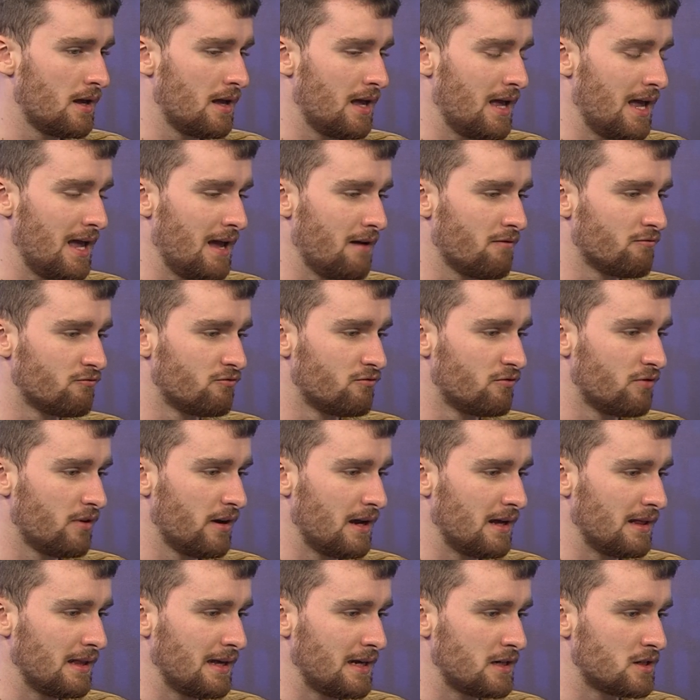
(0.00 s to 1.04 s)
It
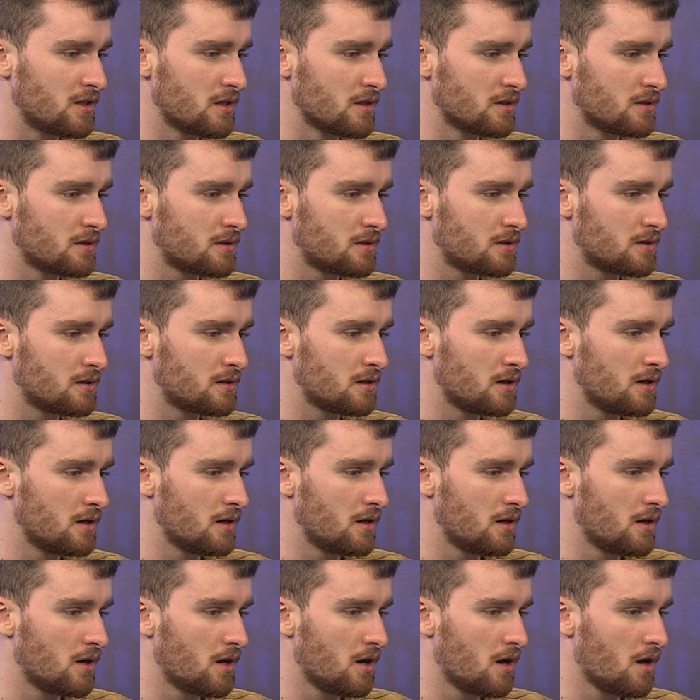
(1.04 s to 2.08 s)
really just,
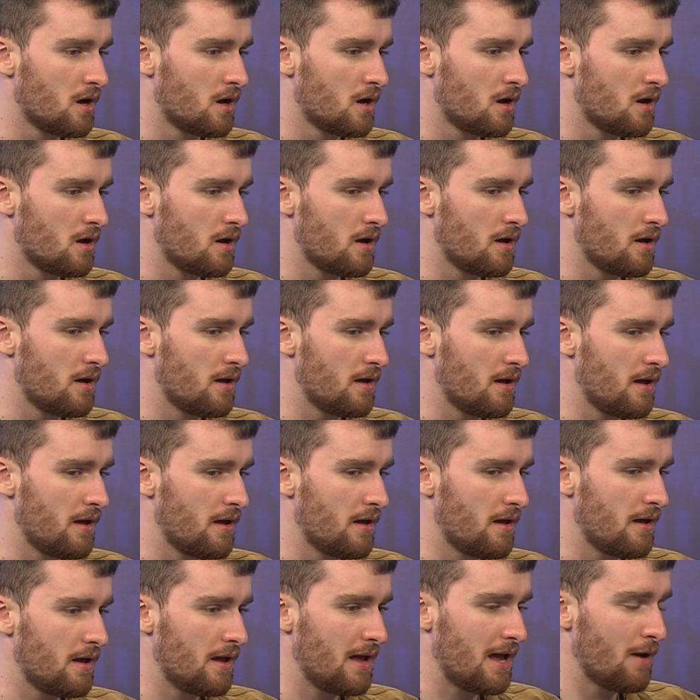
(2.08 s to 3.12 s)

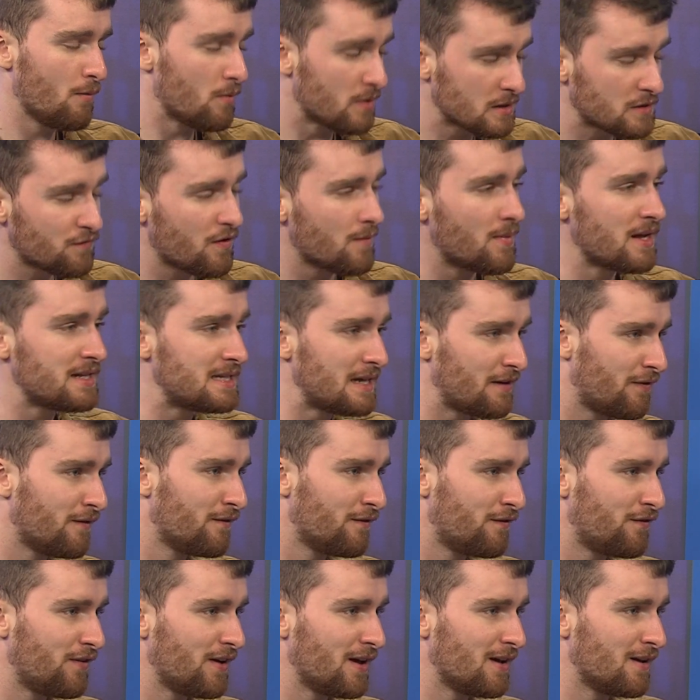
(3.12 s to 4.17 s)
it was from a different
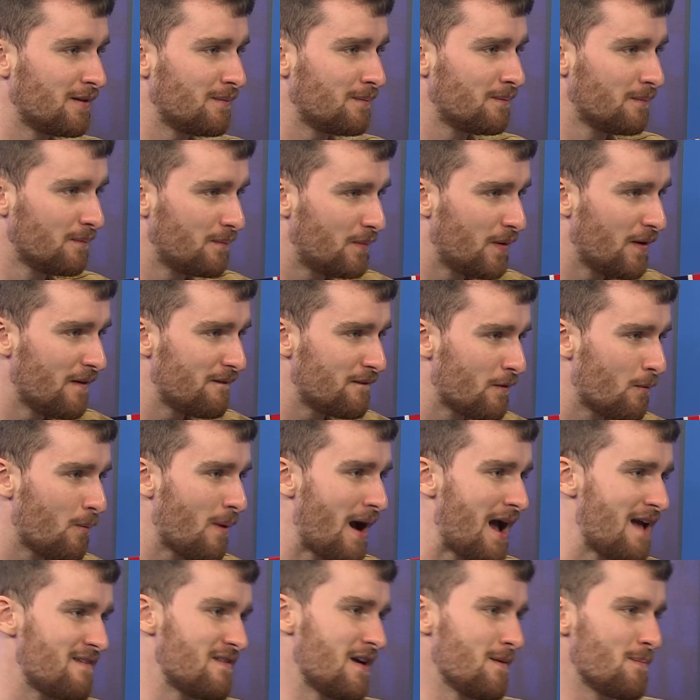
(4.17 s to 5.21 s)
film, but the
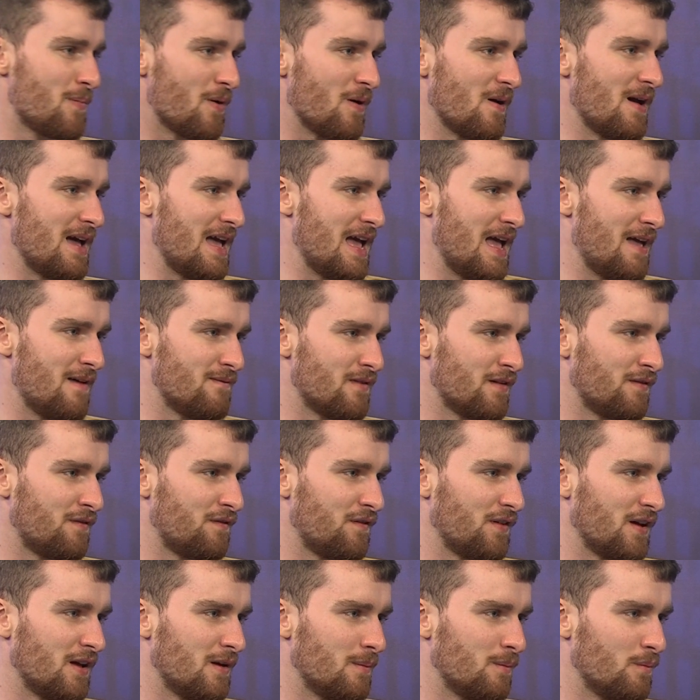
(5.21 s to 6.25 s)
way they put it in the
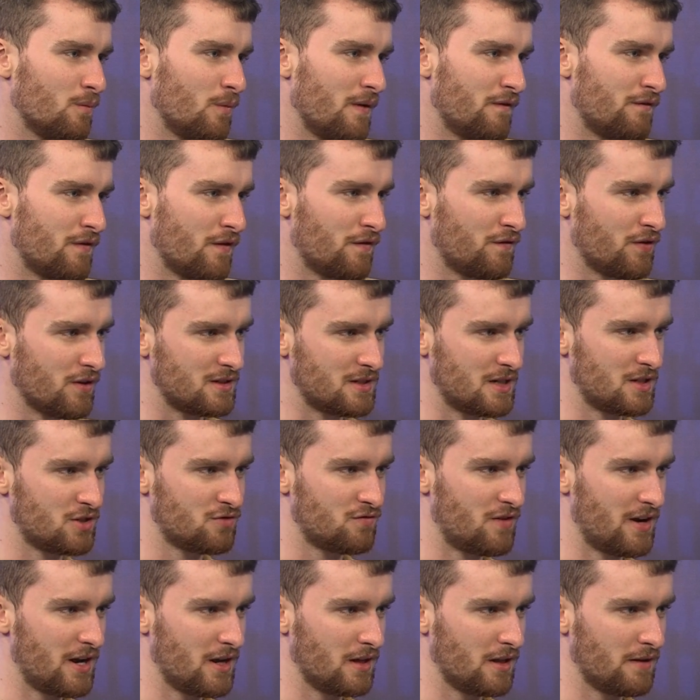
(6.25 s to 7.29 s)
film with the footage
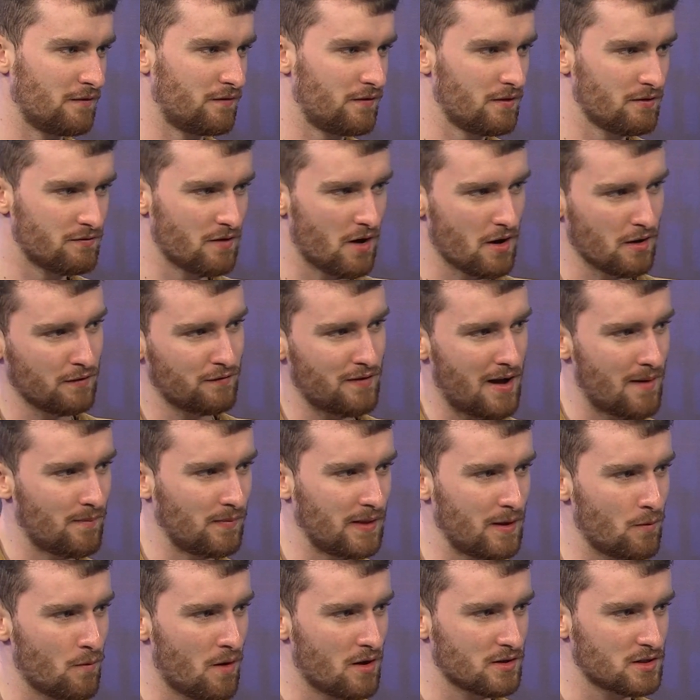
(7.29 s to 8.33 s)
reel of the royal
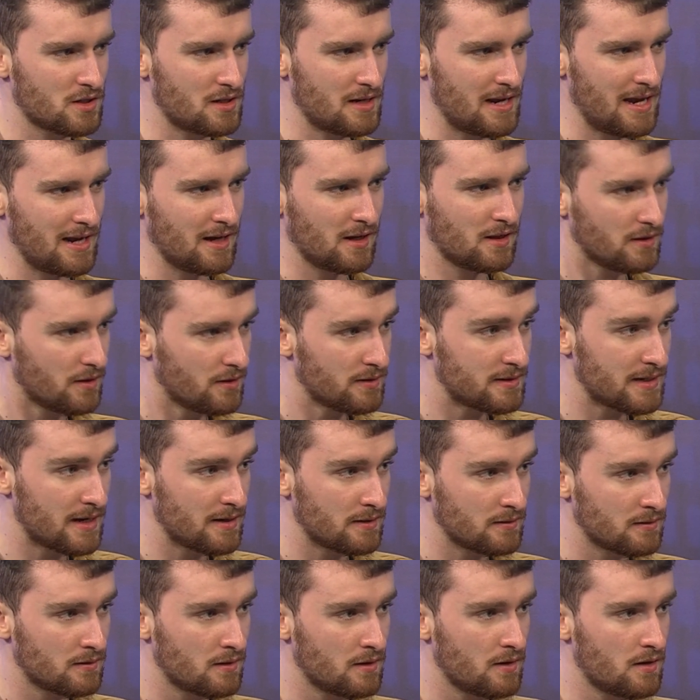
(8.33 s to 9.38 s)
family watching it,
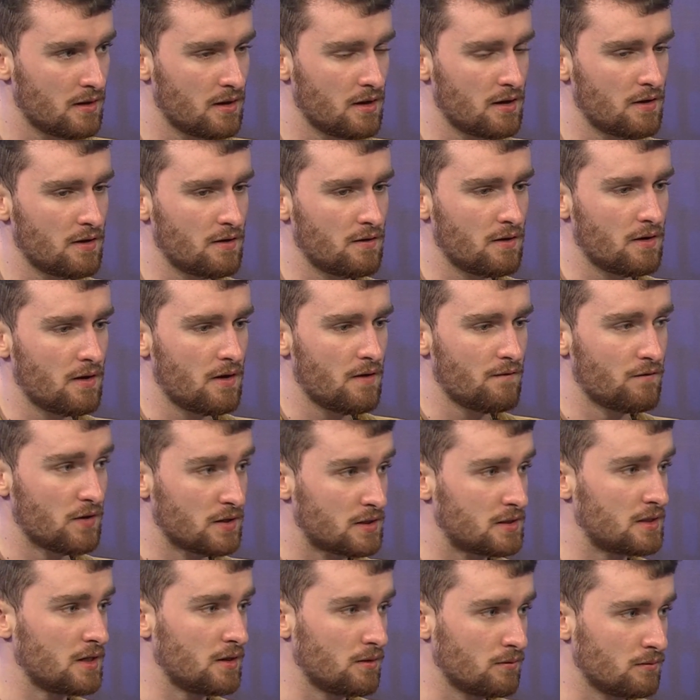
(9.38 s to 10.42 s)
including the
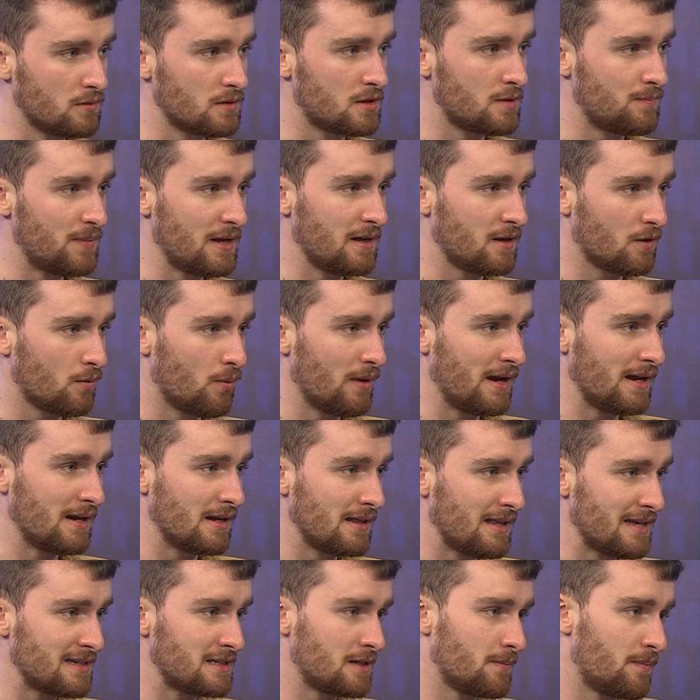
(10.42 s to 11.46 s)
soon-to-be Queen
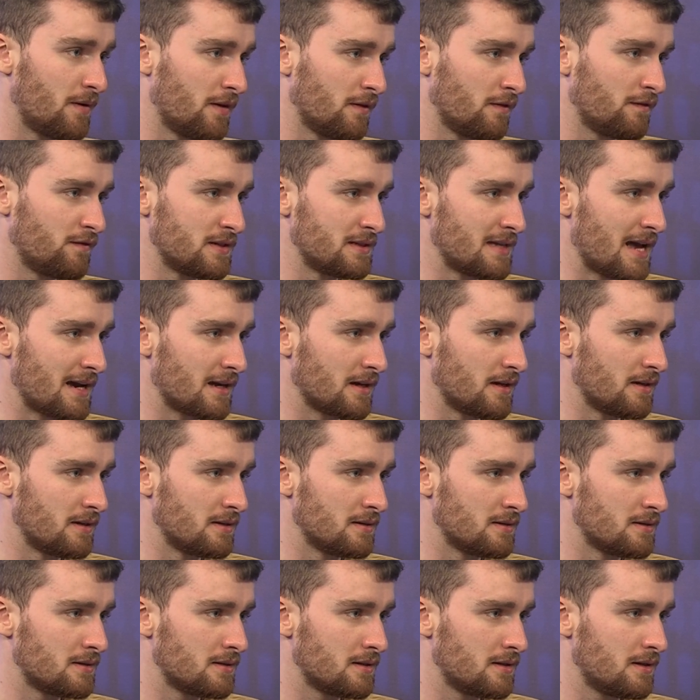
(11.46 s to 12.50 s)
Elizabeth
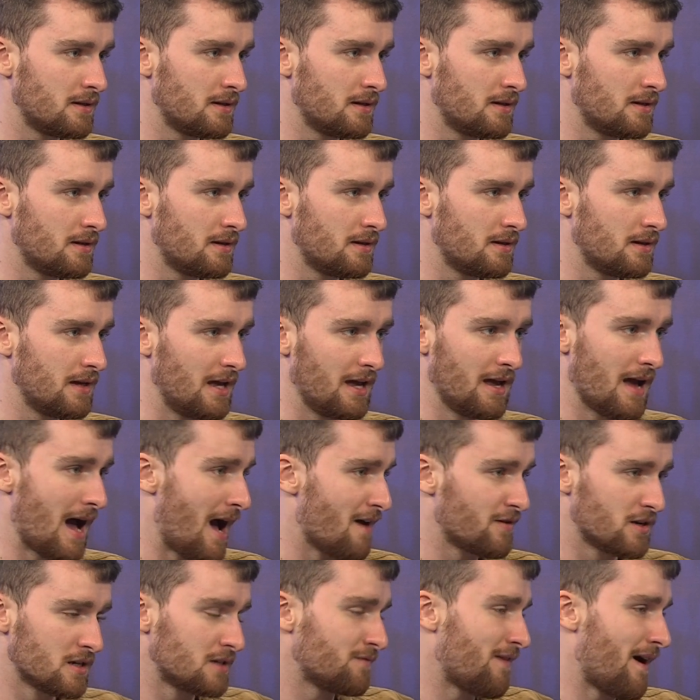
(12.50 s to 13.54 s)
II, I
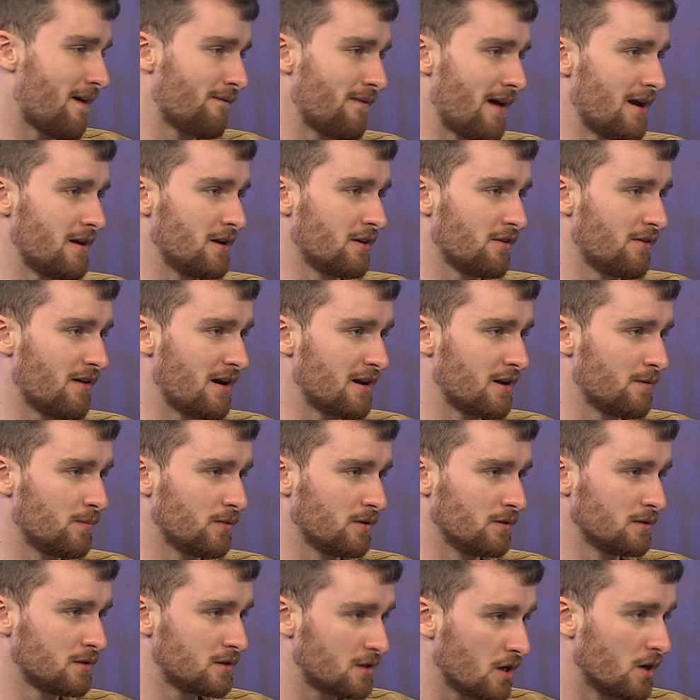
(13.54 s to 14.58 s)
just found that an
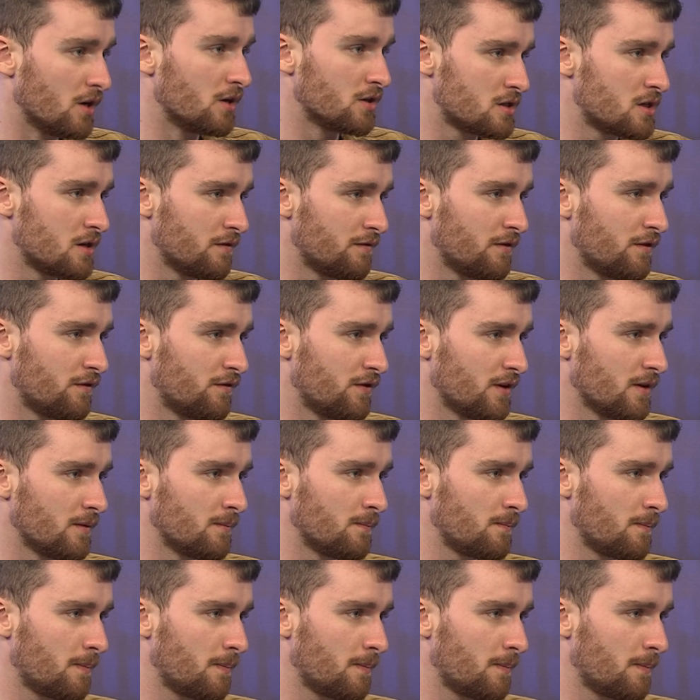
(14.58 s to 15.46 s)
incredible touch of the film.